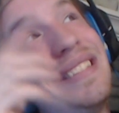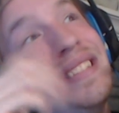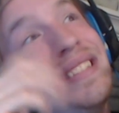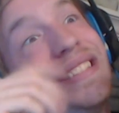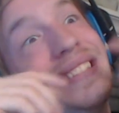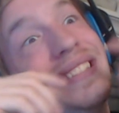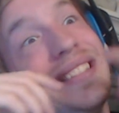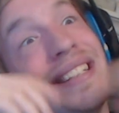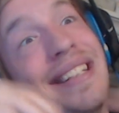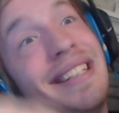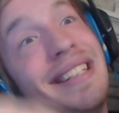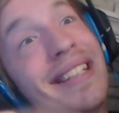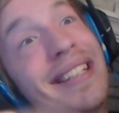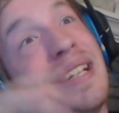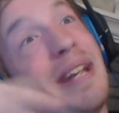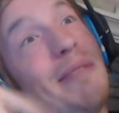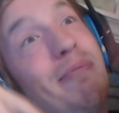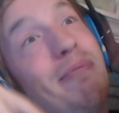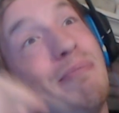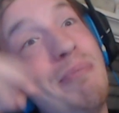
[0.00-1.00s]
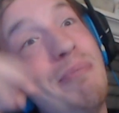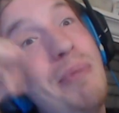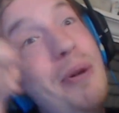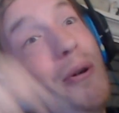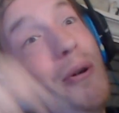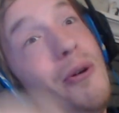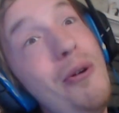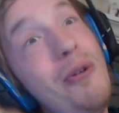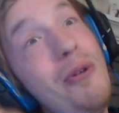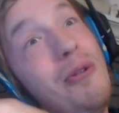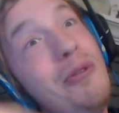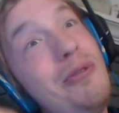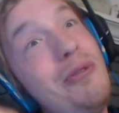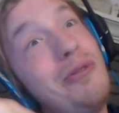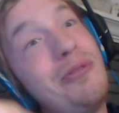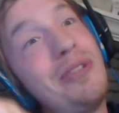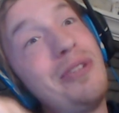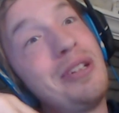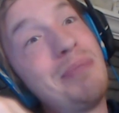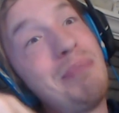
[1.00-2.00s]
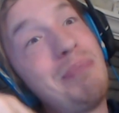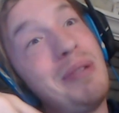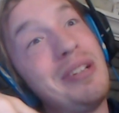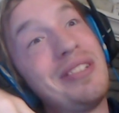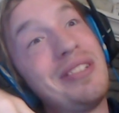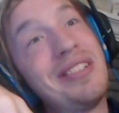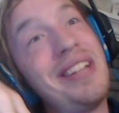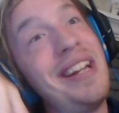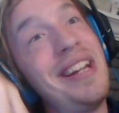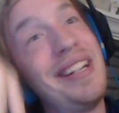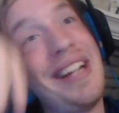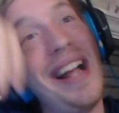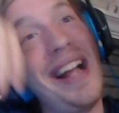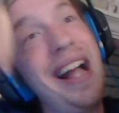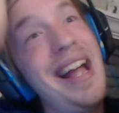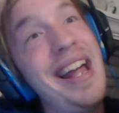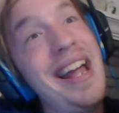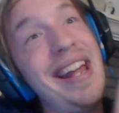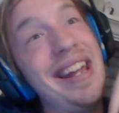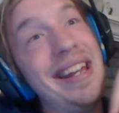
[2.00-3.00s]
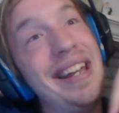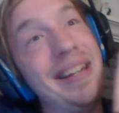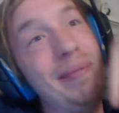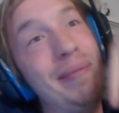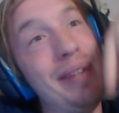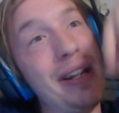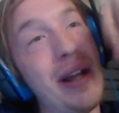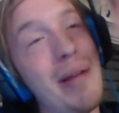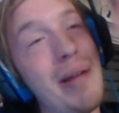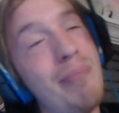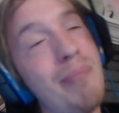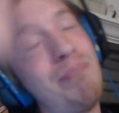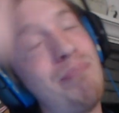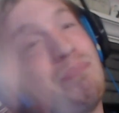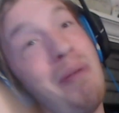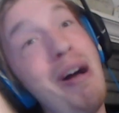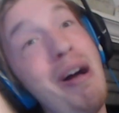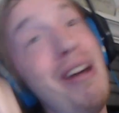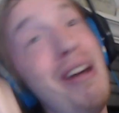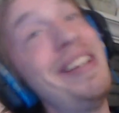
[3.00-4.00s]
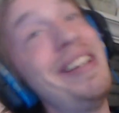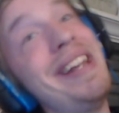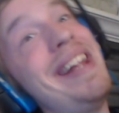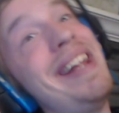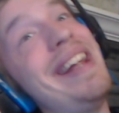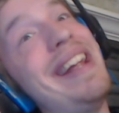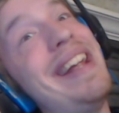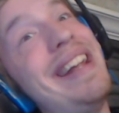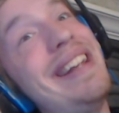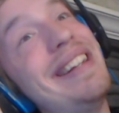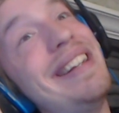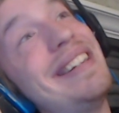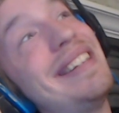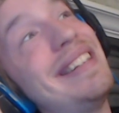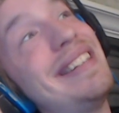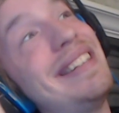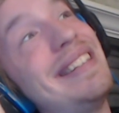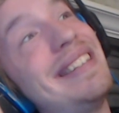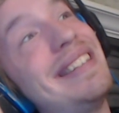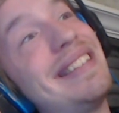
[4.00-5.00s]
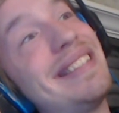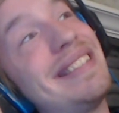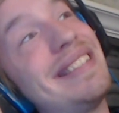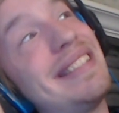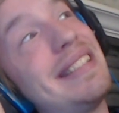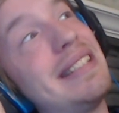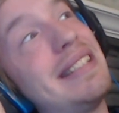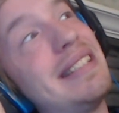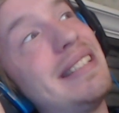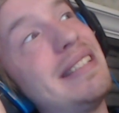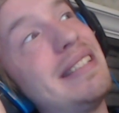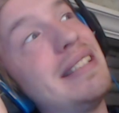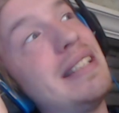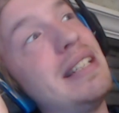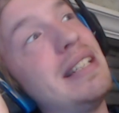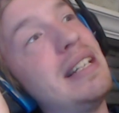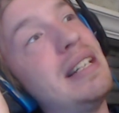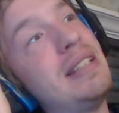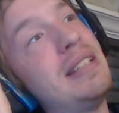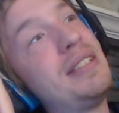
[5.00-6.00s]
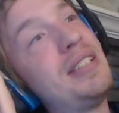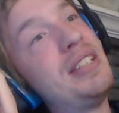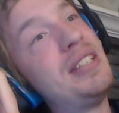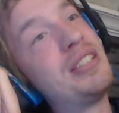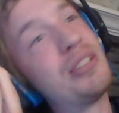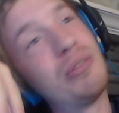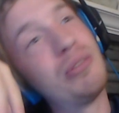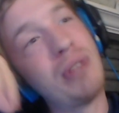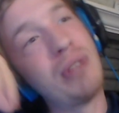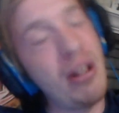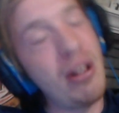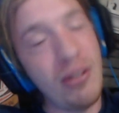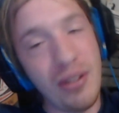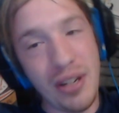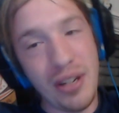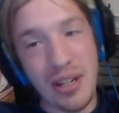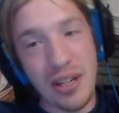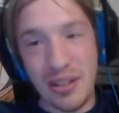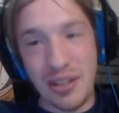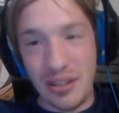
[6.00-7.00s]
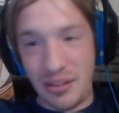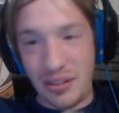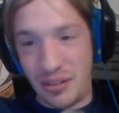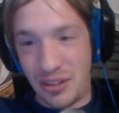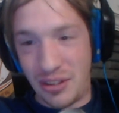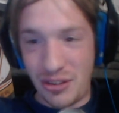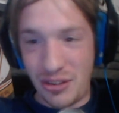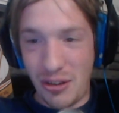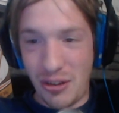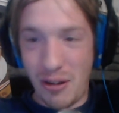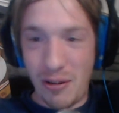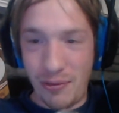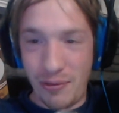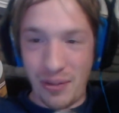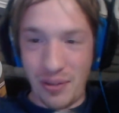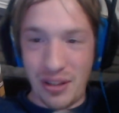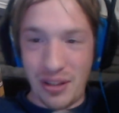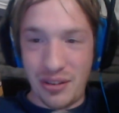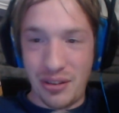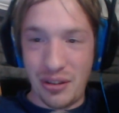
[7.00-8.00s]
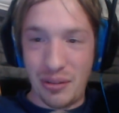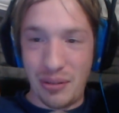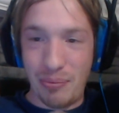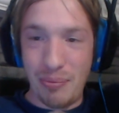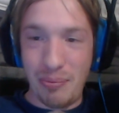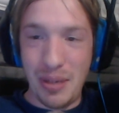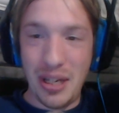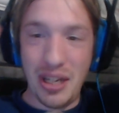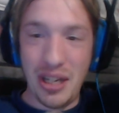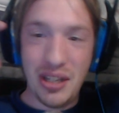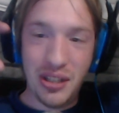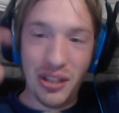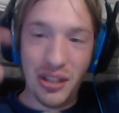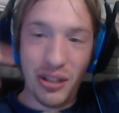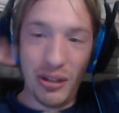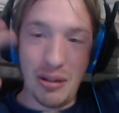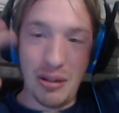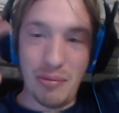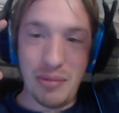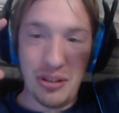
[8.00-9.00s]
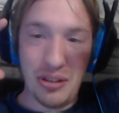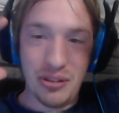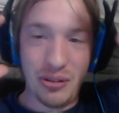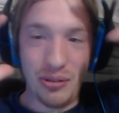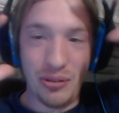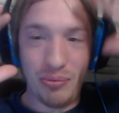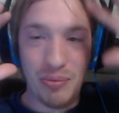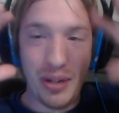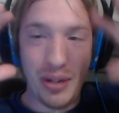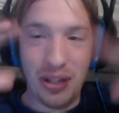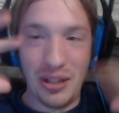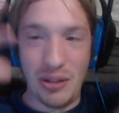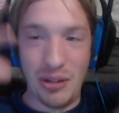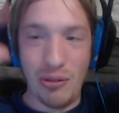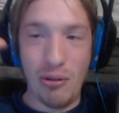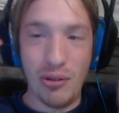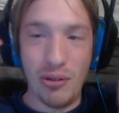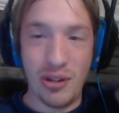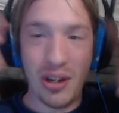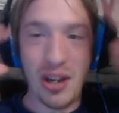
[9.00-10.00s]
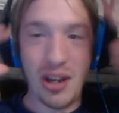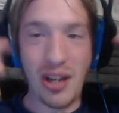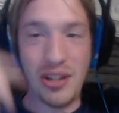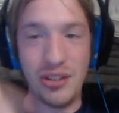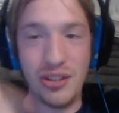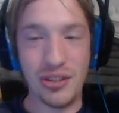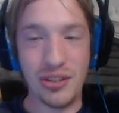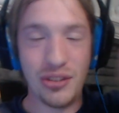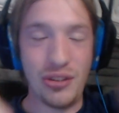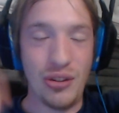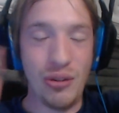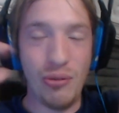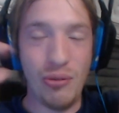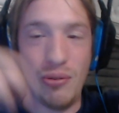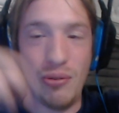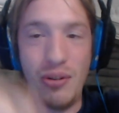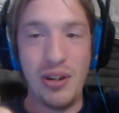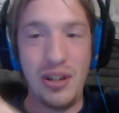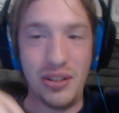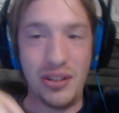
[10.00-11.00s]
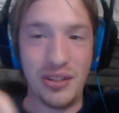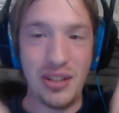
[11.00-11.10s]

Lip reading: "I can move." The spirit's like, "I'm in a body." And she's growling and stuff at the medium and making all kinds of noise.